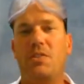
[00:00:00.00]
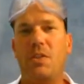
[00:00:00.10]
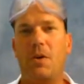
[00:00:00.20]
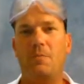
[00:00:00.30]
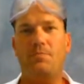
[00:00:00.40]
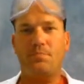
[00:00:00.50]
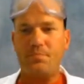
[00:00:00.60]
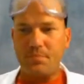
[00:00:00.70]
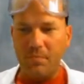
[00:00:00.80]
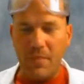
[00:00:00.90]
So,
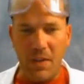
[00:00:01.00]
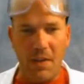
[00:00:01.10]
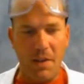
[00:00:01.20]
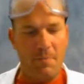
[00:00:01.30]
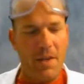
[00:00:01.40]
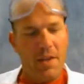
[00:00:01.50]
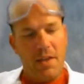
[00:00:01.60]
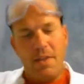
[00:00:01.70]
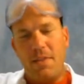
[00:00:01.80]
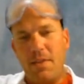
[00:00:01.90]
um,
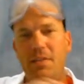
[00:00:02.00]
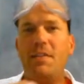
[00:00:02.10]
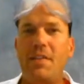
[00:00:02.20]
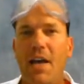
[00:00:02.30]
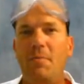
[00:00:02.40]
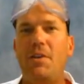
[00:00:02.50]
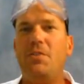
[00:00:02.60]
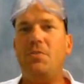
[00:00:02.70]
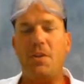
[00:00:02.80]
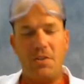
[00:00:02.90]
this atomic
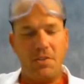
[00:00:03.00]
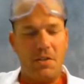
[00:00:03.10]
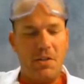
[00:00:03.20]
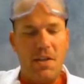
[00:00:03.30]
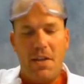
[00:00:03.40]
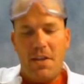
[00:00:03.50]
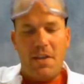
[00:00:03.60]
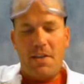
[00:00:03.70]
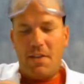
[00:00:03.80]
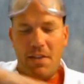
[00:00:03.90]
structure
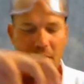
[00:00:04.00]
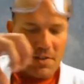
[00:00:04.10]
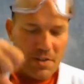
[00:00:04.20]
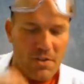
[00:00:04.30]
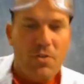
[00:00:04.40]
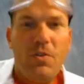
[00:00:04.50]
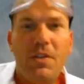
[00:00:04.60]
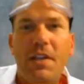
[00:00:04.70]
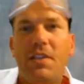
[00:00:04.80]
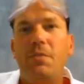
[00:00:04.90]
in the
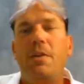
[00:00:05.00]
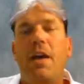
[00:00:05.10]
nucleus,